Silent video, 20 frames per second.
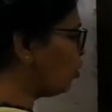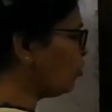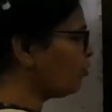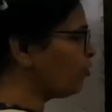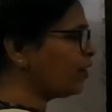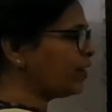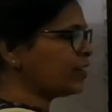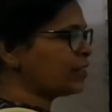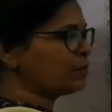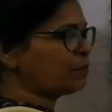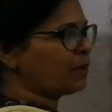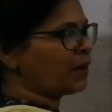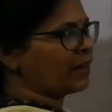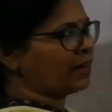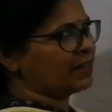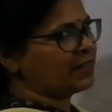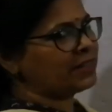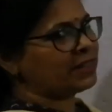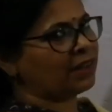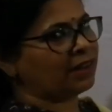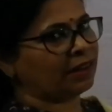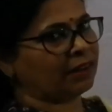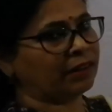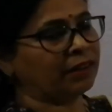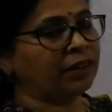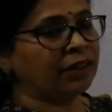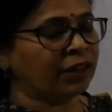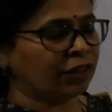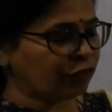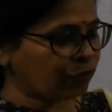of H minus ion.
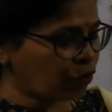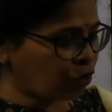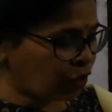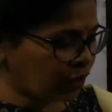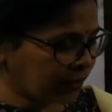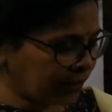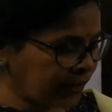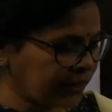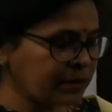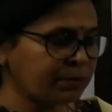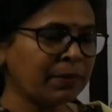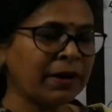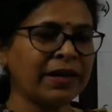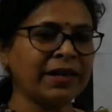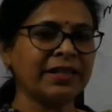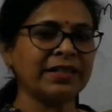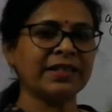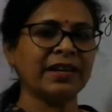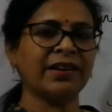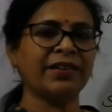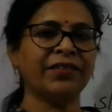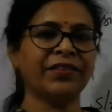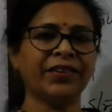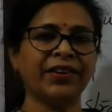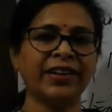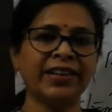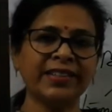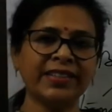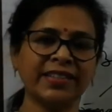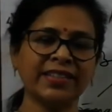If all the H minus ion
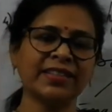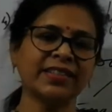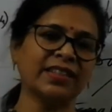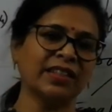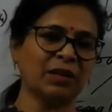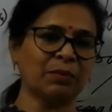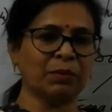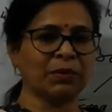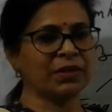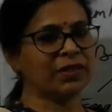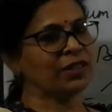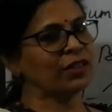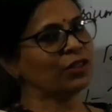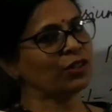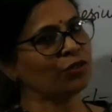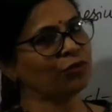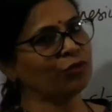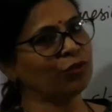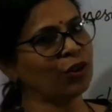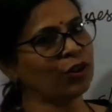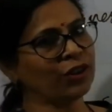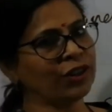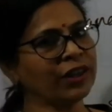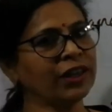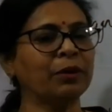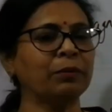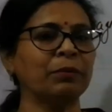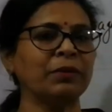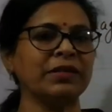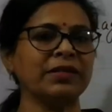releases in the presence of water,
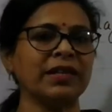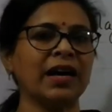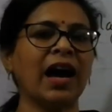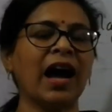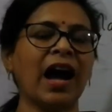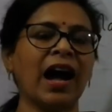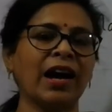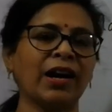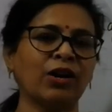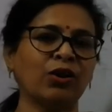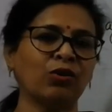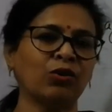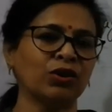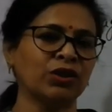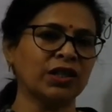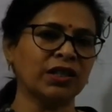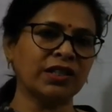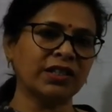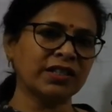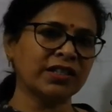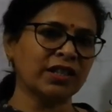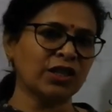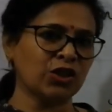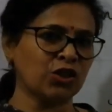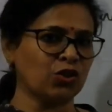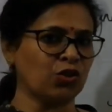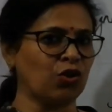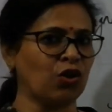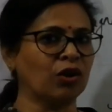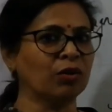it means that is a
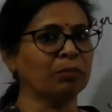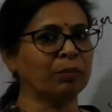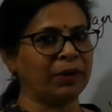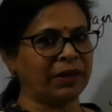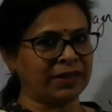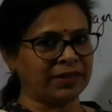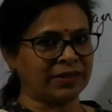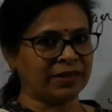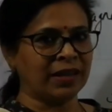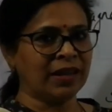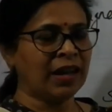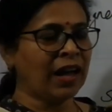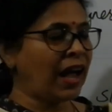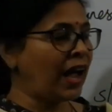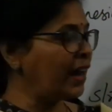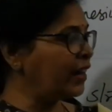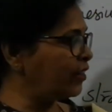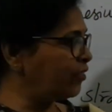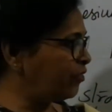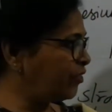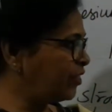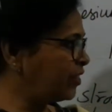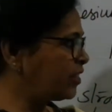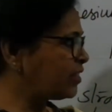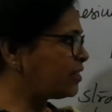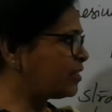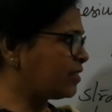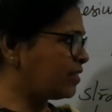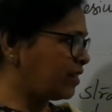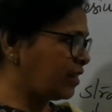strong base. And if it
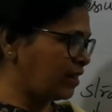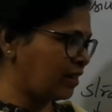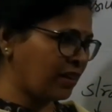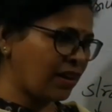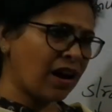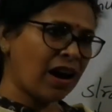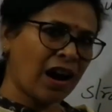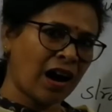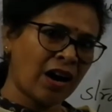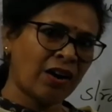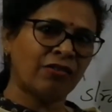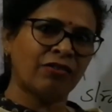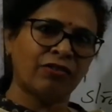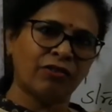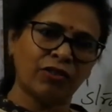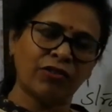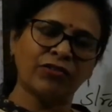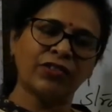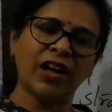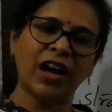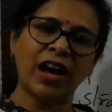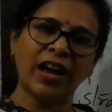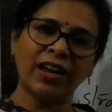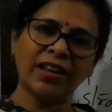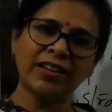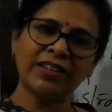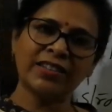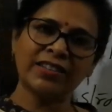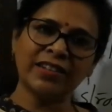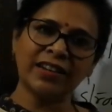is half of the
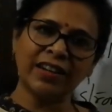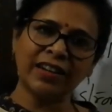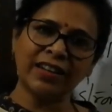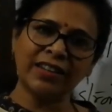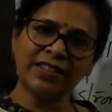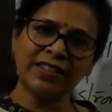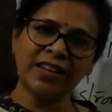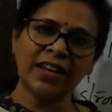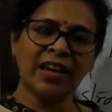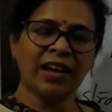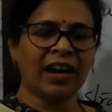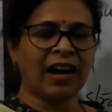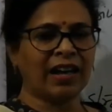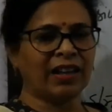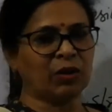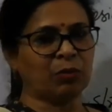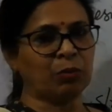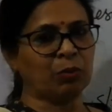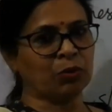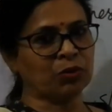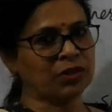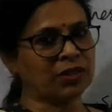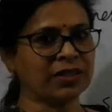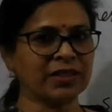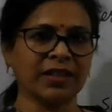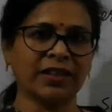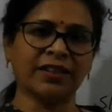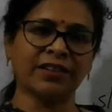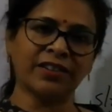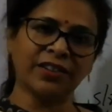ion is released and the
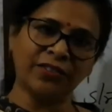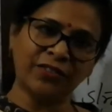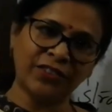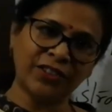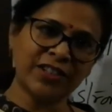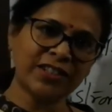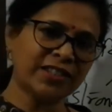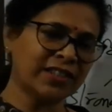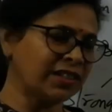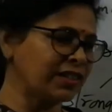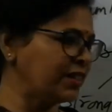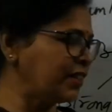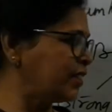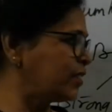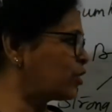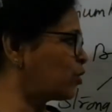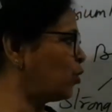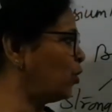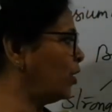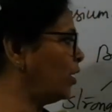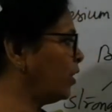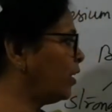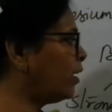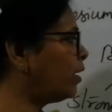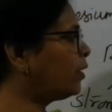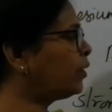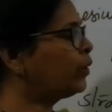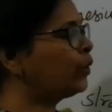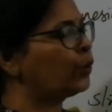process get reversed, then it is called the